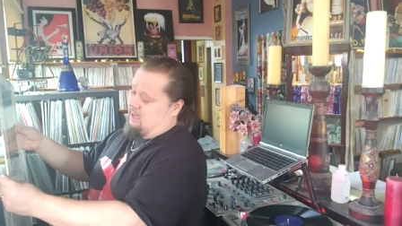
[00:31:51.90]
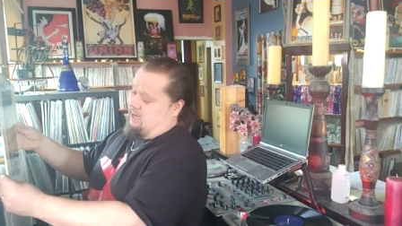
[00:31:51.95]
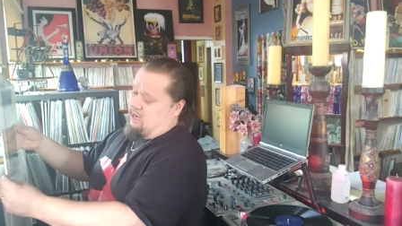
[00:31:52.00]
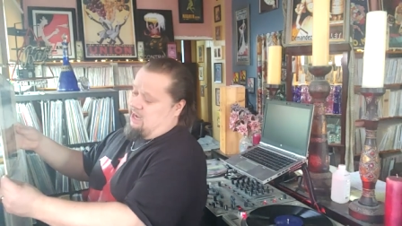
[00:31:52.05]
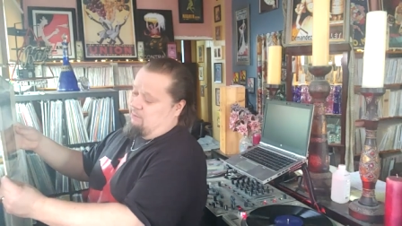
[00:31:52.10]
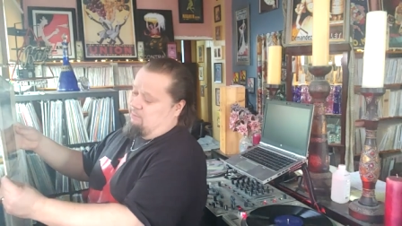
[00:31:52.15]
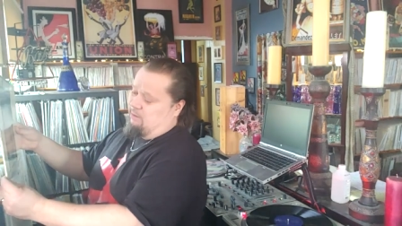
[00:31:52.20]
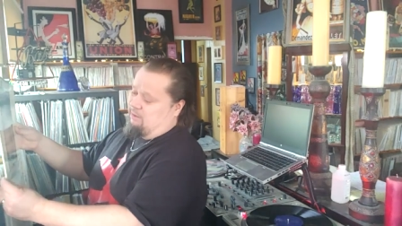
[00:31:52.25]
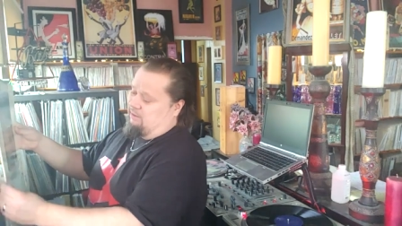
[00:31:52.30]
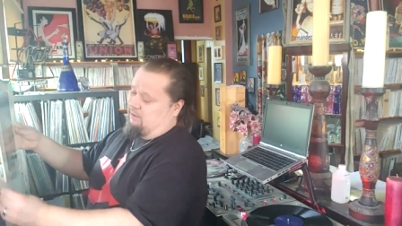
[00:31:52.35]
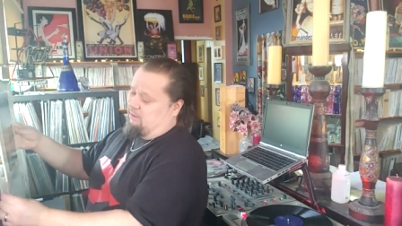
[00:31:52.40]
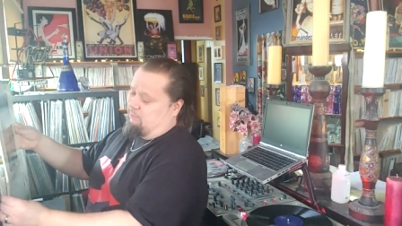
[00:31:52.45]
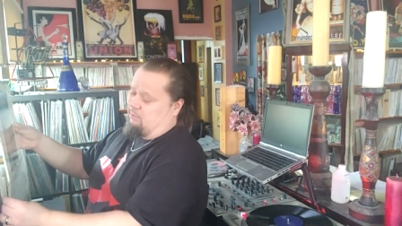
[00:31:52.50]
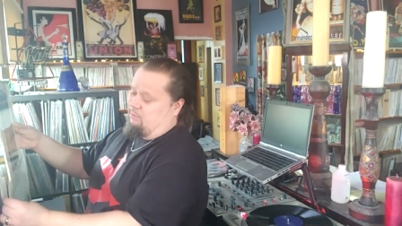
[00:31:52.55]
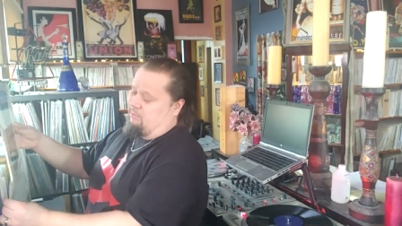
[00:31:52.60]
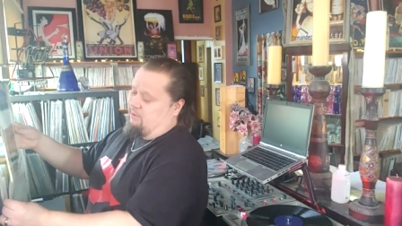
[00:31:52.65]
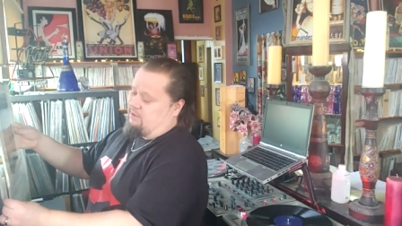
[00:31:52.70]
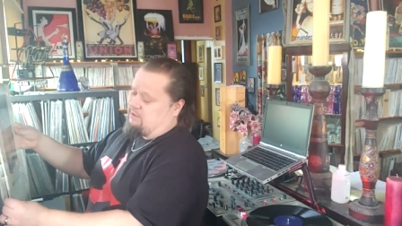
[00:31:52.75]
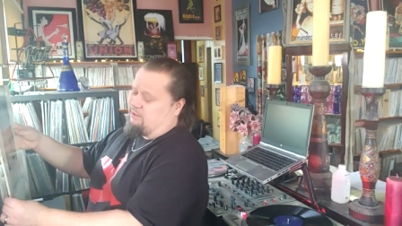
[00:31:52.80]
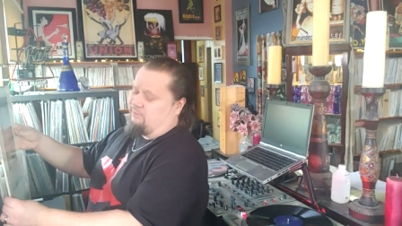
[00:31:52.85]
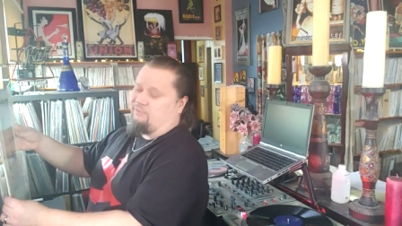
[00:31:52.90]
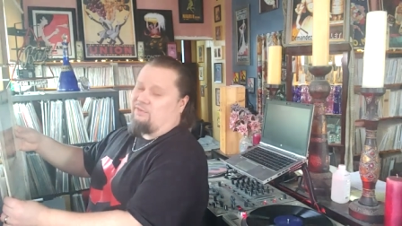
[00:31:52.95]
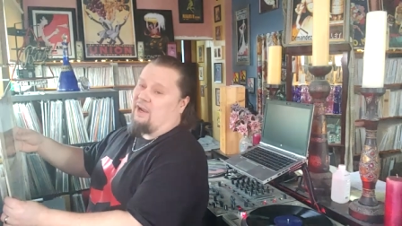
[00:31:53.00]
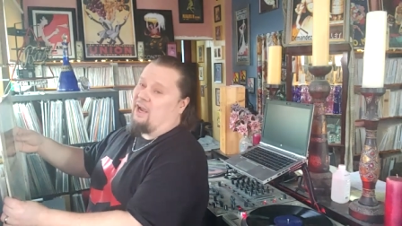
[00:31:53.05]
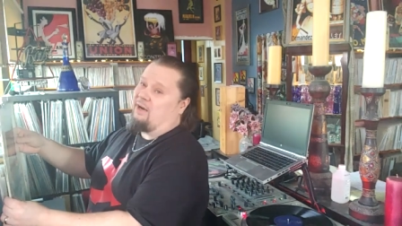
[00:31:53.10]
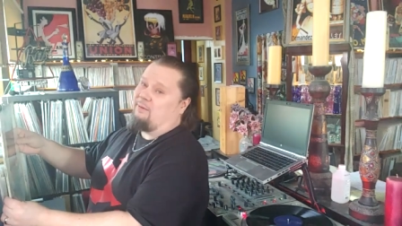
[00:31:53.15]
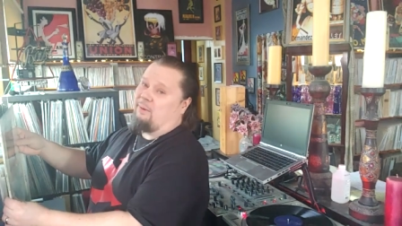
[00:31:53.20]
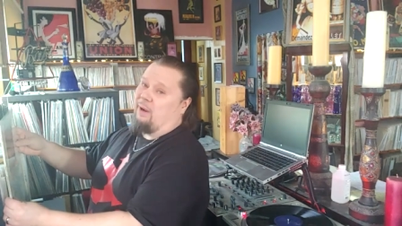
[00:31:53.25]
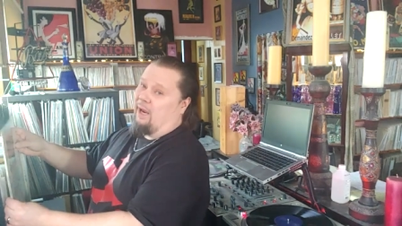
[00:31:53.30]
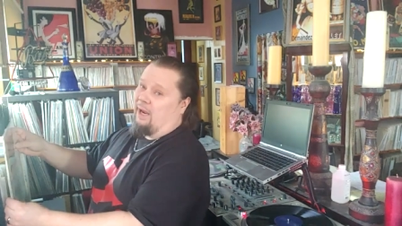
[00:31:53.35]
I'm a little bit
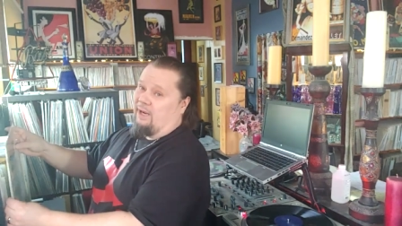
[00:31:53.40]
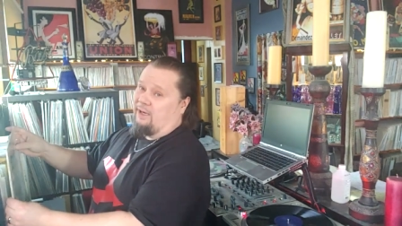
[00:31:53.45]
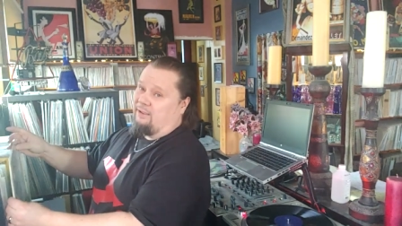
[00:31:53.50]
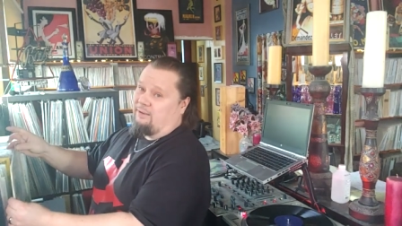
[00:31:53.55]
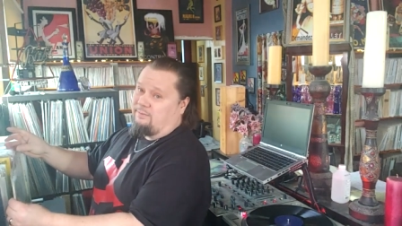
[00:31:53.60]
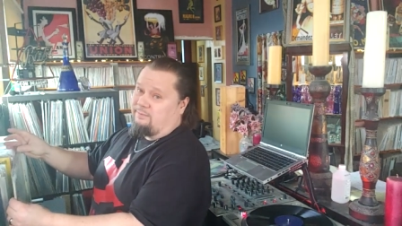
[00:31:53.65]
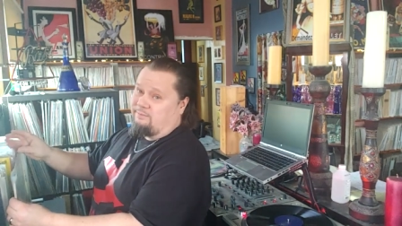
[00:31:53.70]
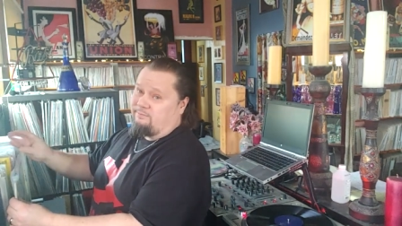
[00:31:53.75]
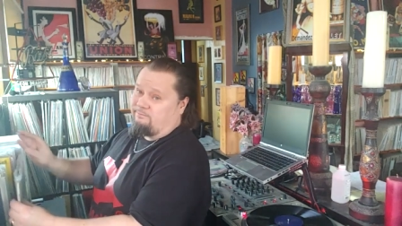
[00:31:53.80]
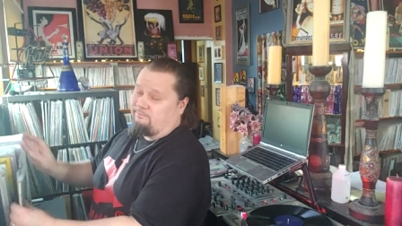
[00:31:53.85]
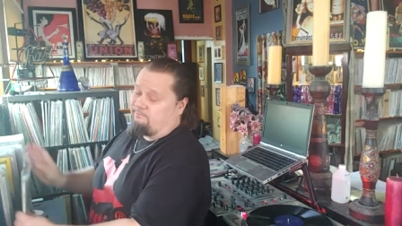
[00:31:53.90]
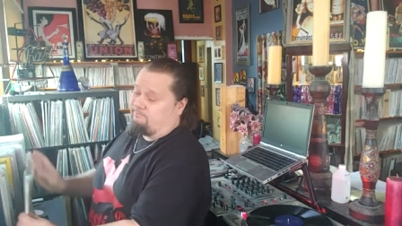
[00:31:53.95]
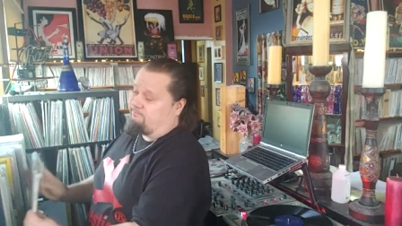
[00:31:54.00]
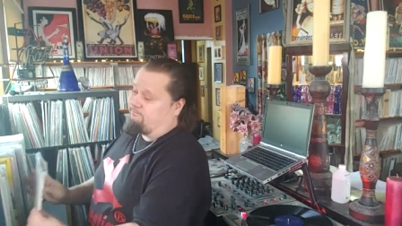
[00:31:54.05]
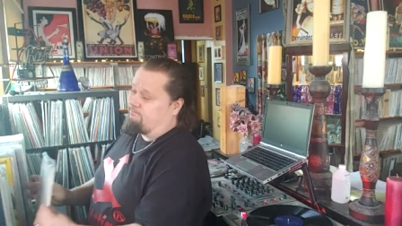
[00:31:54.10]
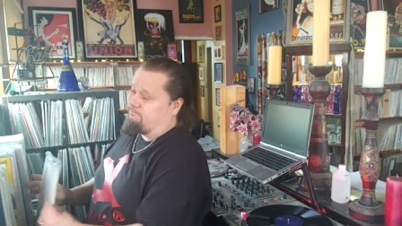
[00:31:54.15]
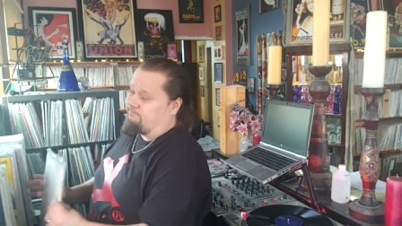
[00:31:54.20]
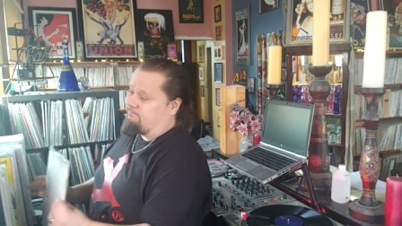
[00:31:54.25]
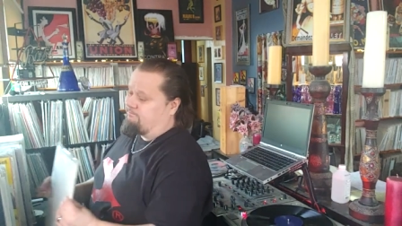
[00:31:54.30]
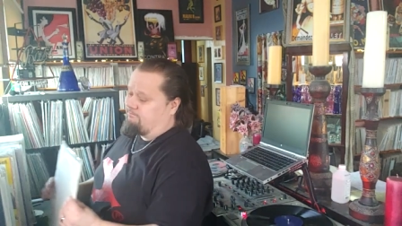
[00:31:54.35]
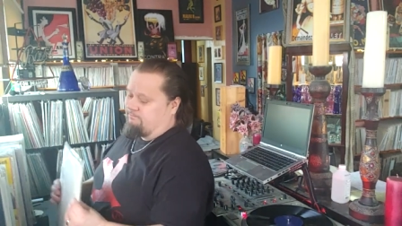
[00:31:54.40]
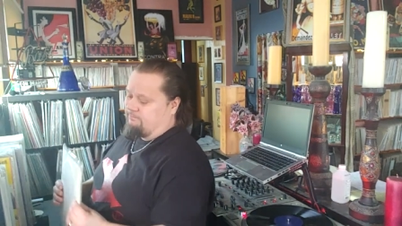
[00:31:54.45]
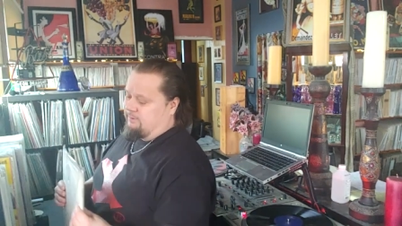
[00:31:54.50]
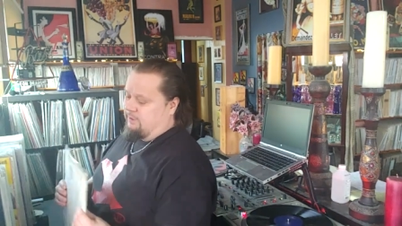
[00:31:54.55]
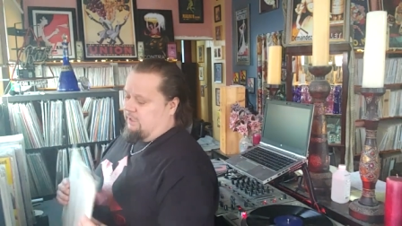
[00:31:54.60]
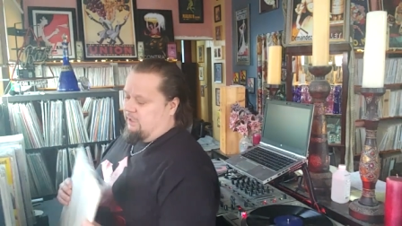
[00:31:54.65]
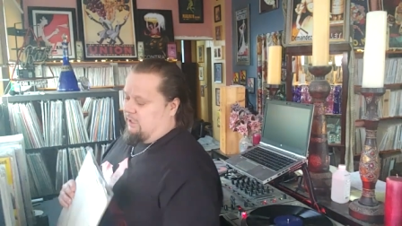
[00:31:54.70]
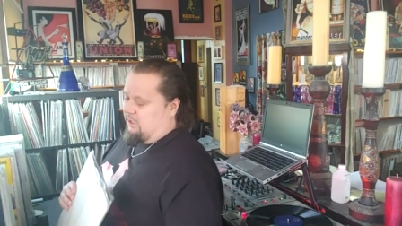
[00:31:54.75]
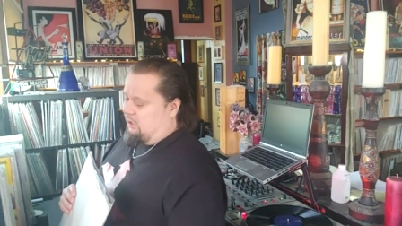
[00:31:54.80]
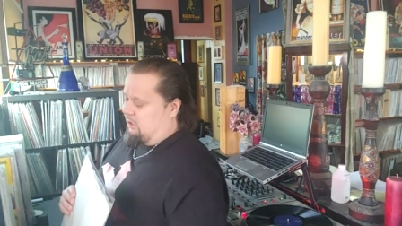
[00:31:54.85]
mystified by it.
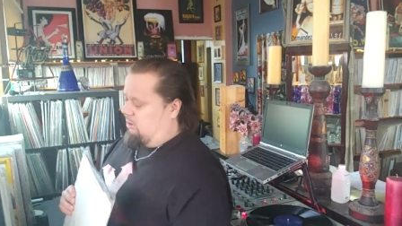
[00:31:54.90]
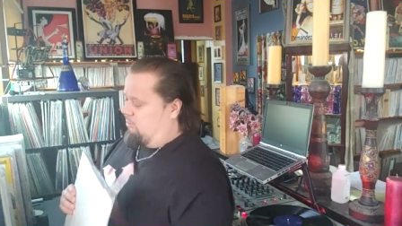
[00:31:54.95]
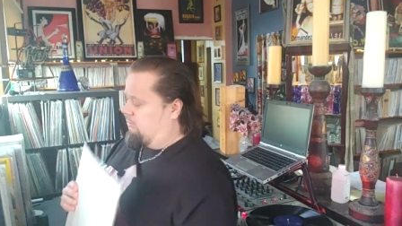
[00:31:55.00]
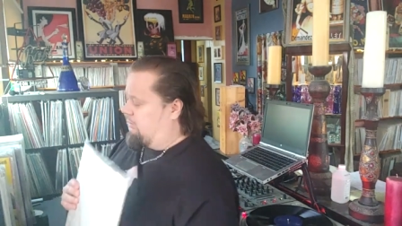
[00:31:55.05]
You